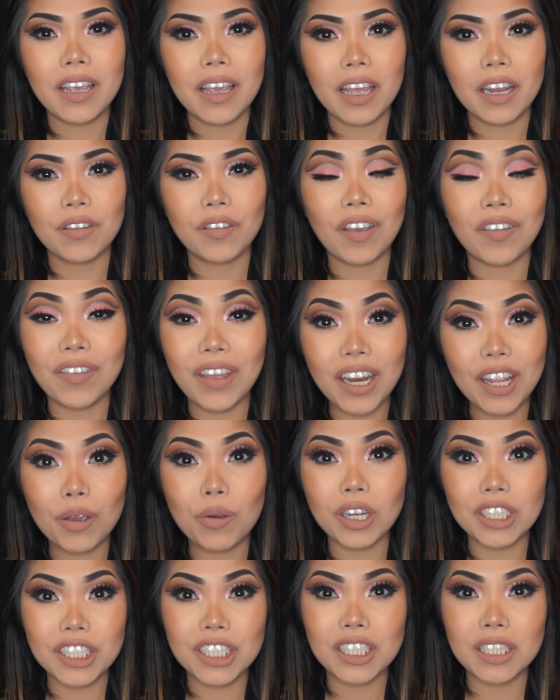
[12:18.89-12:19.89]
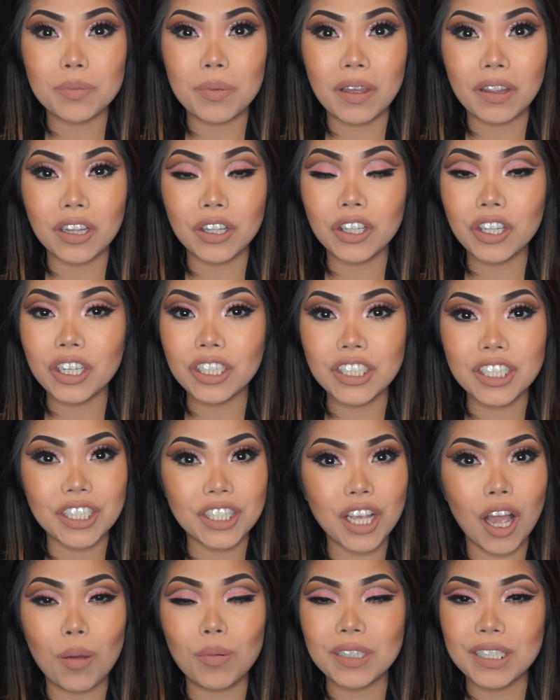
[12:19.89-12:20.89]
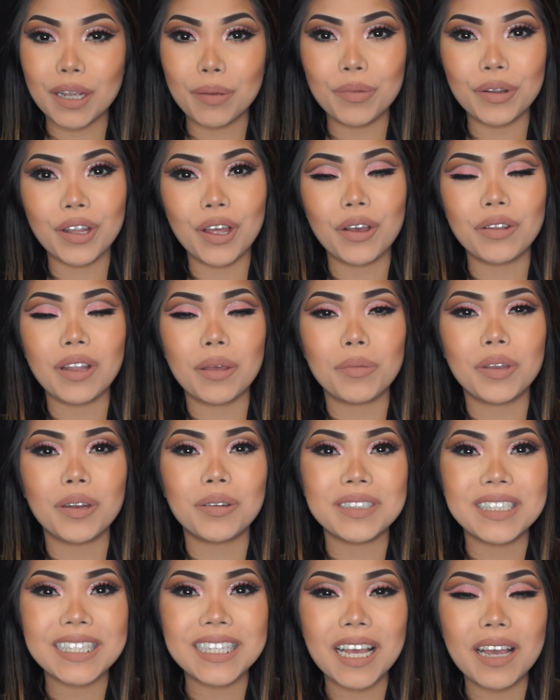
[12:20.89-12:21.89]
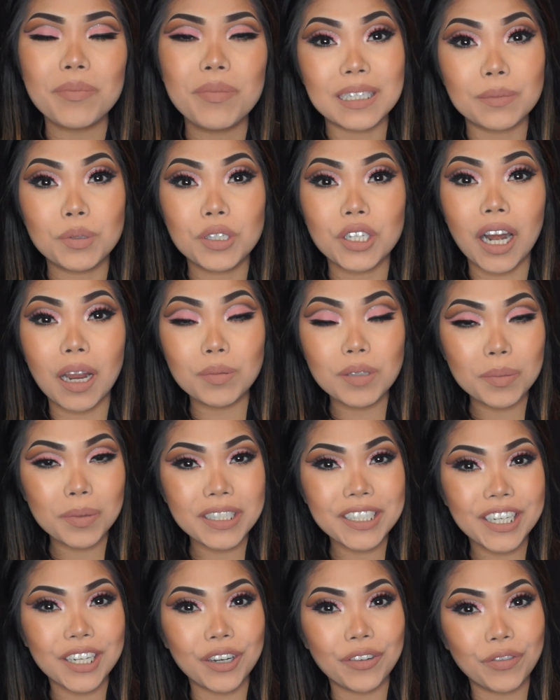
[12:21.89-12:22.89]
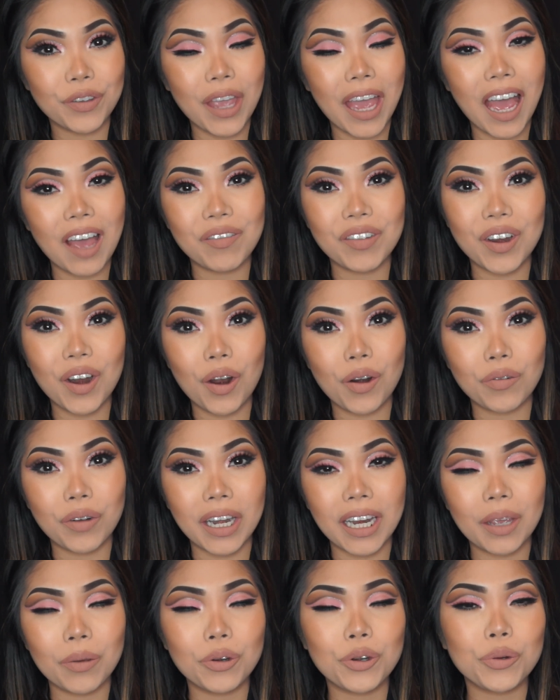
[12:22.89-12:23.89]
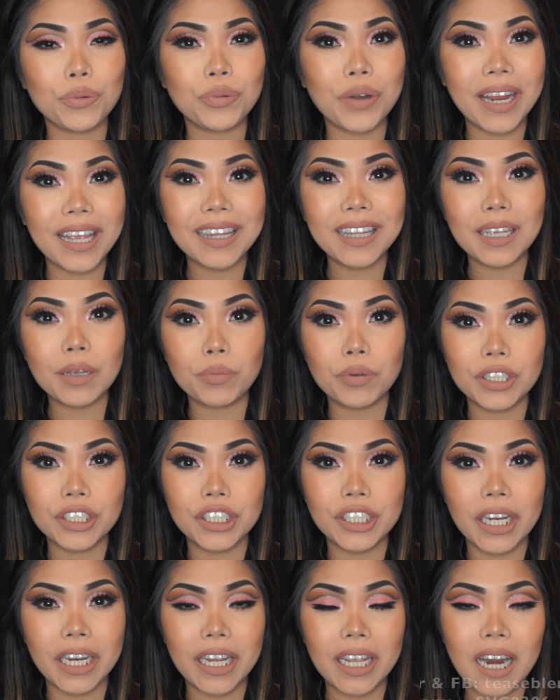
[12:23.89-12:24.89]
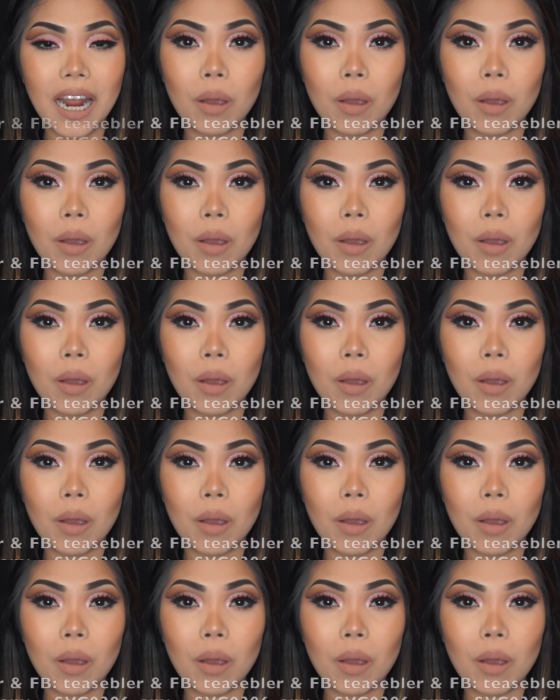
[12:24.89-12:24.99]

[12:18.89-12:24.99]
And if you have any questions about the look, just comment down below, let me know what's up. Subscribe to my channel if you haven't already, I would greatly appreciate it.